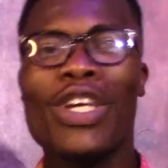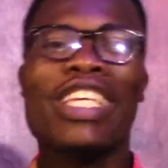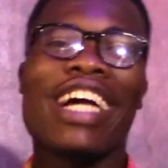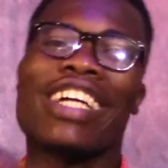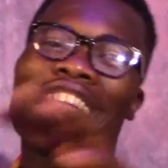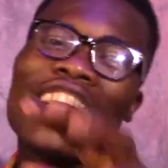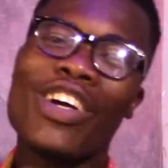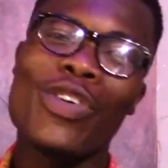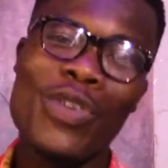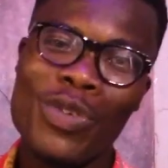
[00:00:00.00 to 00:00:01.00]
Ya kreye
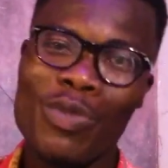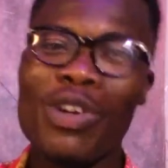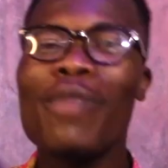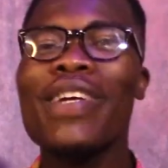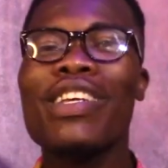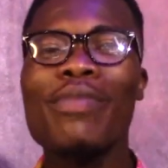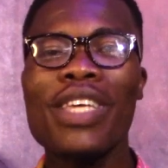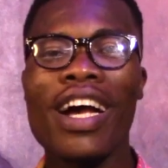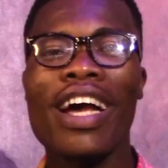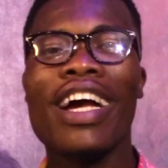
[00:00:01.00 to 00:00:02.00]
ho. Wambe
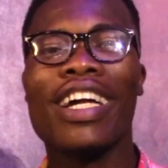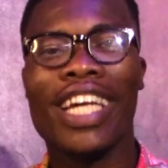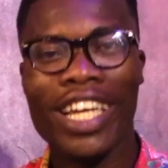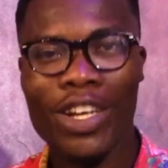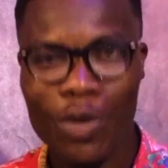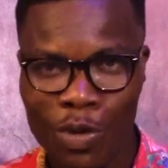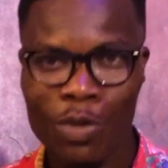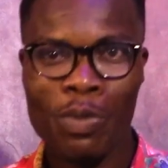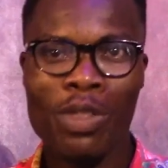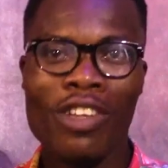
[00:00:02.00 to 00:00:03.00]
yibi ya kreye ho.
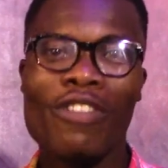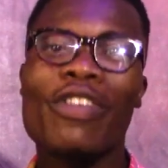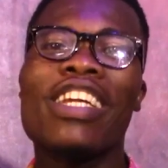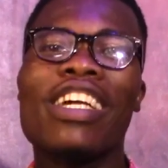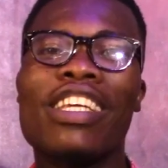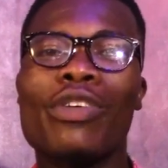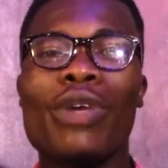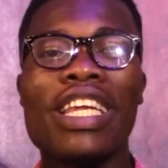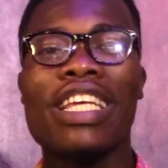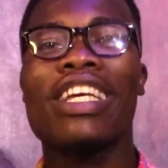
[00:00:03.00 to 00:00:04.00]
Finally,
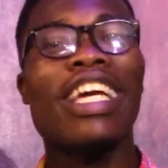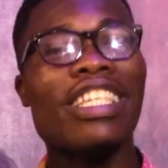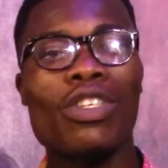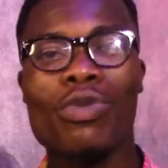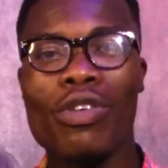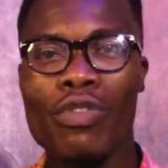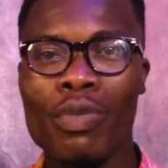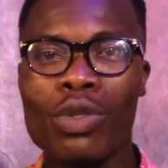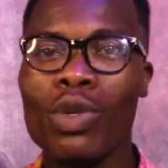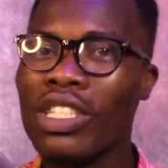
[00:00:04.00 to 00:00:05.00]
Wale a yin ho
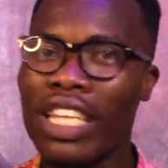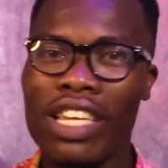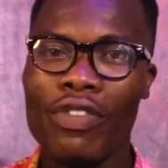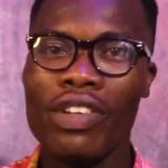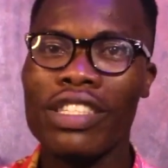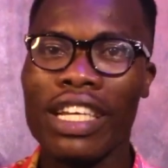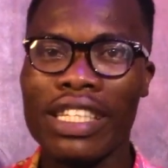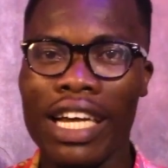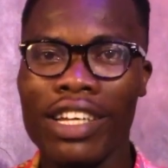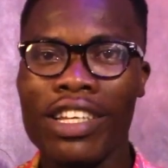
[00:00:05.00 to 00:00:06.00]
film. So asani fake check
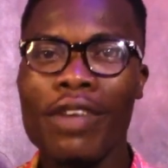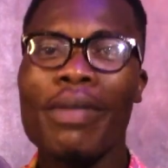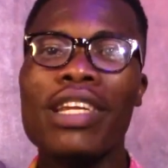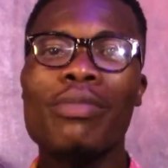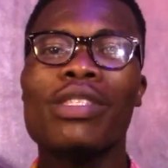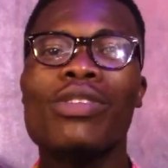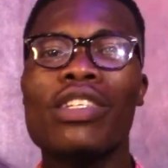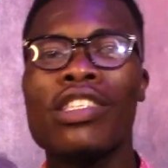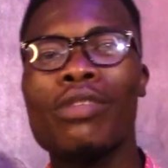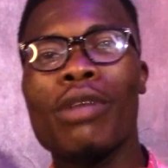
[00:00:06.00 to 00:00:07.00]
da. My name is still
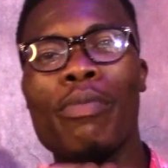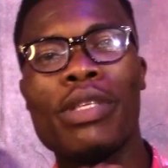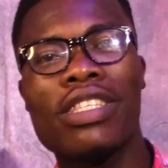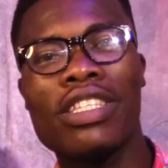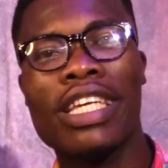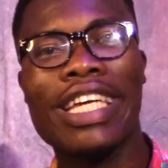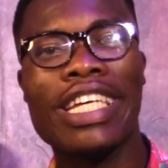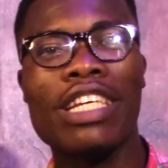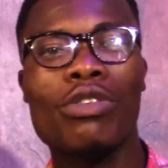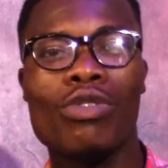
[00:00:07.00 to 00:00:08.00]
the same, AMISTY J,
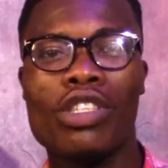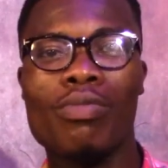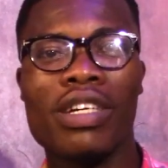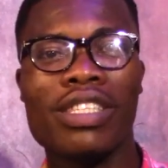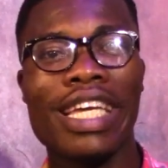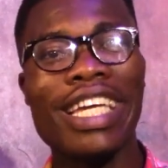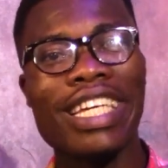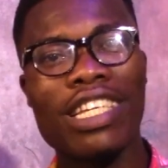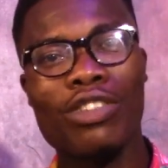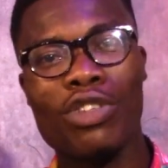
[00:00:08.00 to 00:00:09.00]
aka the Sweet Master,
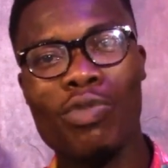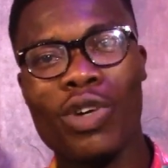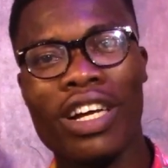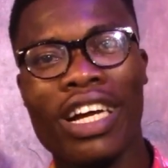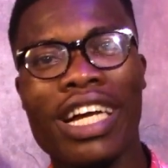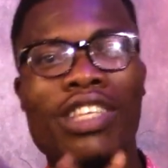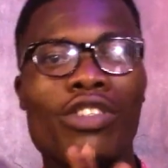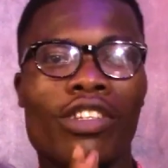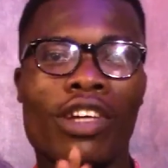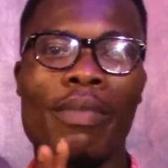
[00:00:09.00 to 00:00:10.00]
aka the Sweet Brother. Kindly
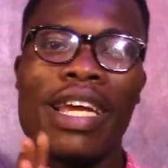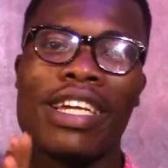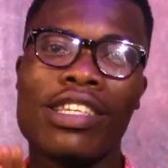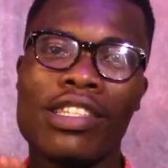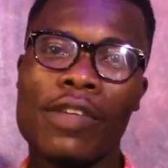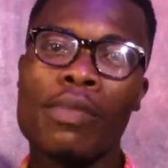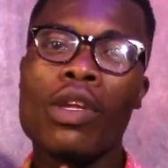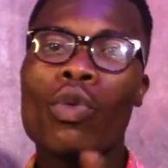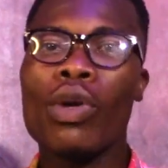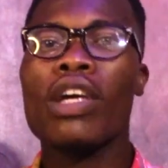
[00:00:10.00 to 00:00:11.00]
subscribe, like, and share.
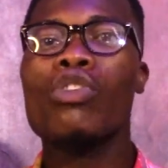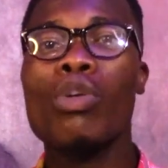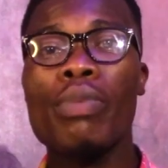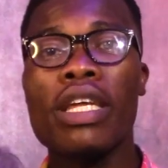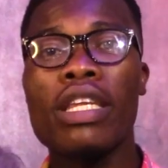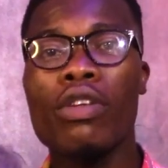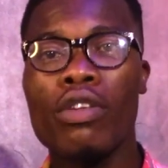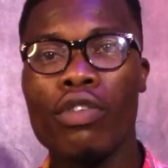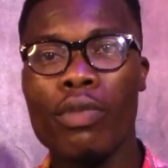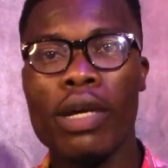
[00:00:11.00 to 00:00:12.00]
When I'm dropping
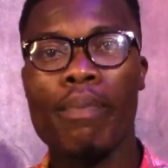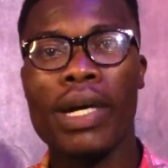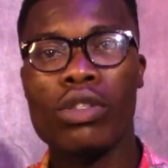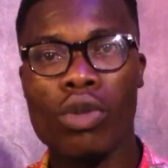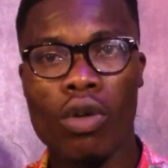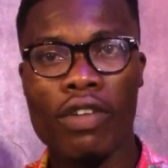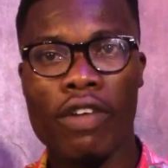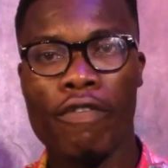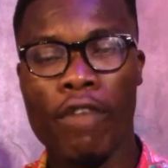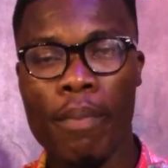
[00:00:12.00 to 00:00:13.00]
any of you, the part of the
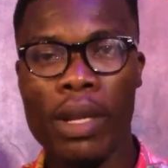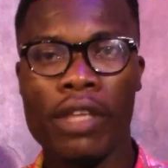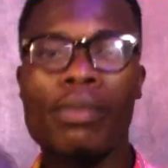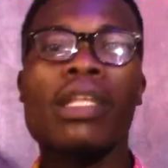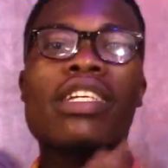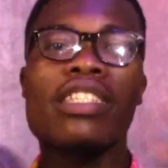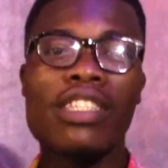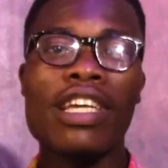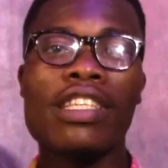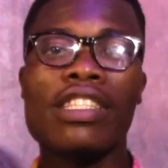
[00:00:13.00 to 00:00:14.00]
family.
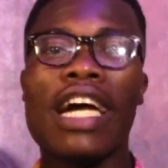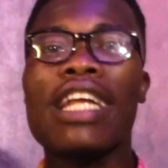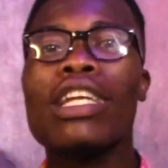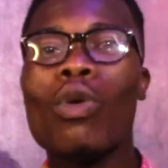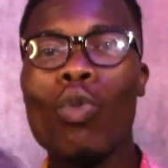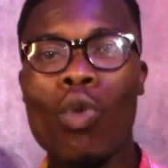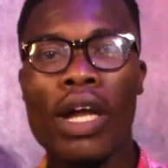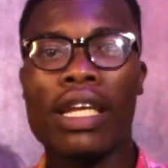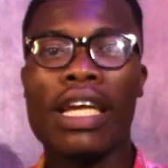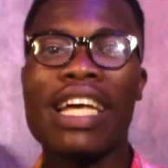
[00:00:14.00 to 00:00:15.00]
Yes, another
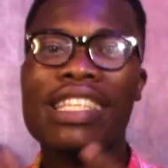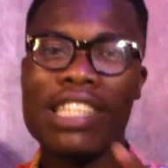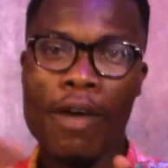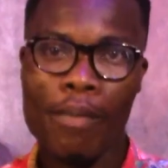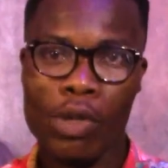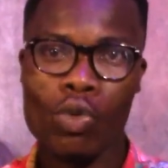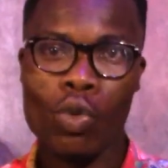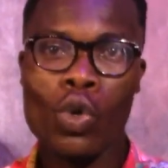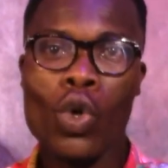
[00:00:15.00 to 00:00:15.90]
one, a sound basso.